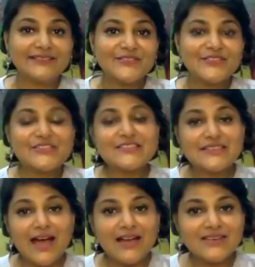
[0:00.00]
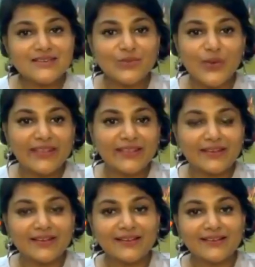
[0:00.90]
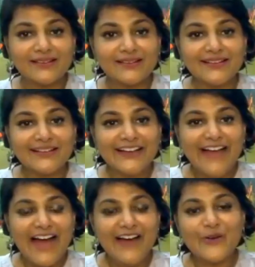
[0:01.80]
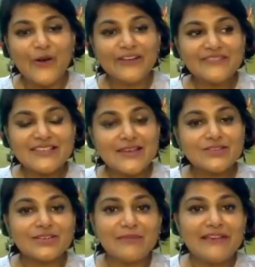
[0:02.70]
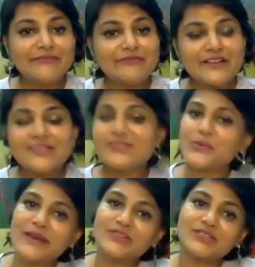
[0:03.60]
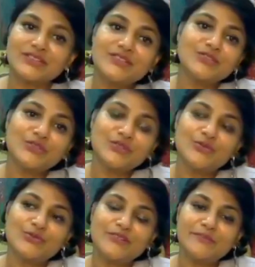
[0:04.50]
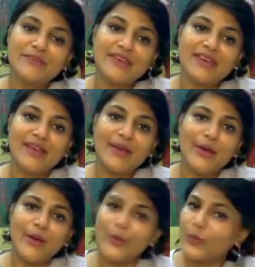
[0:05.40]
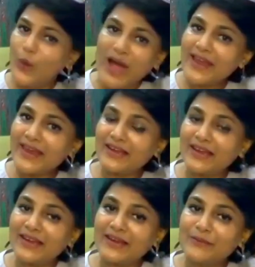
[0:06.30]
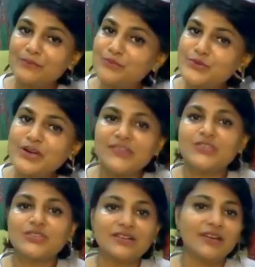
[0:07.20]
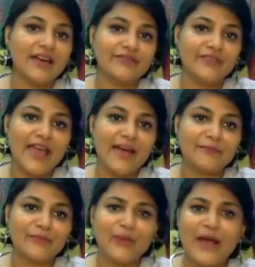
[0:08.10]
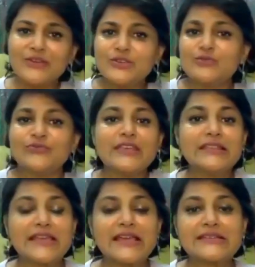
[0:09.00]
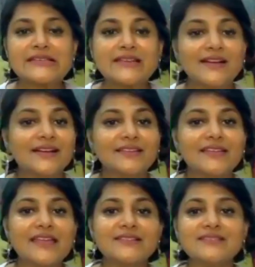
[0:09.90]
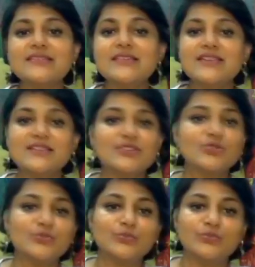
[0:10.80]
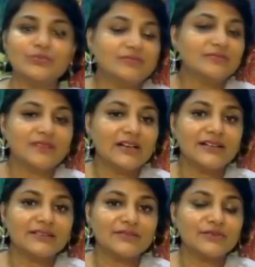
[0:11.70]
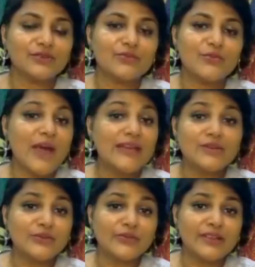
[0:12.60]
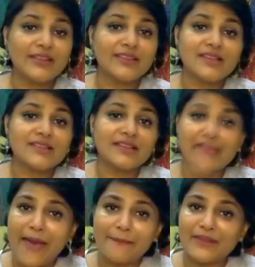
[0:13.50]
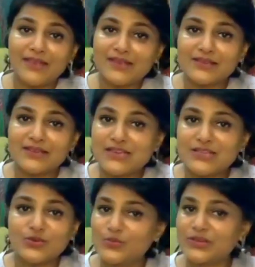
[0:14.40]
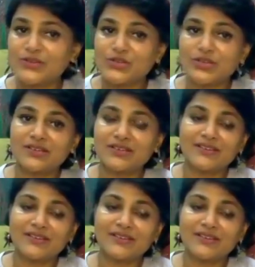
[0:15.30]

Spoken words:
start with our conversation, my first question to you would be, why bridge the love gap? Why do you feel there's a need to, why do you feel that there's a gap and there's a need to bridge it?